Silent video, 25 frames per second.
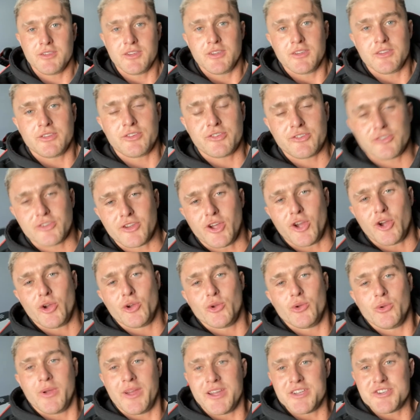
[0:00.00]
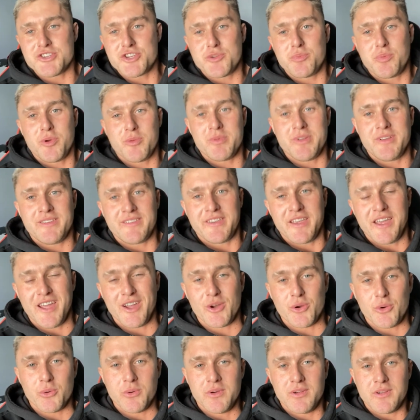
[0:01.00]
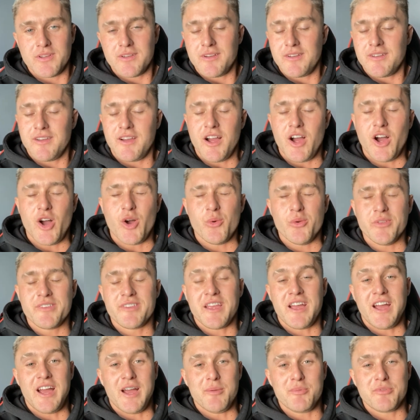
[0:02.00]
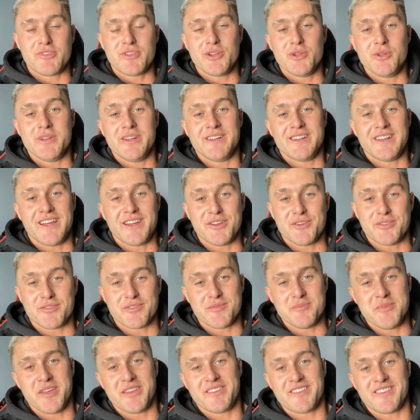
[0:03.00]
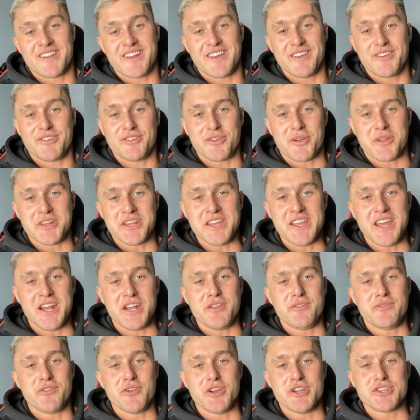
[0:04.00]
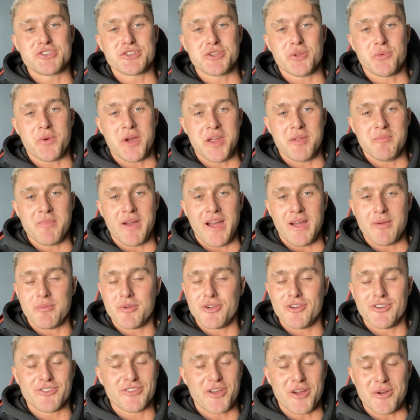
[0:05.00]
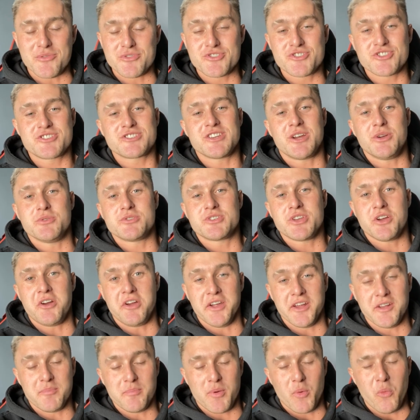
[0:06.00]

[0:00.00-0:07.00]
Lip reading: So, as you can probably tell, I was absolutely knackered from yesterday. So I didn't get any footage on the way back because I was just so tired.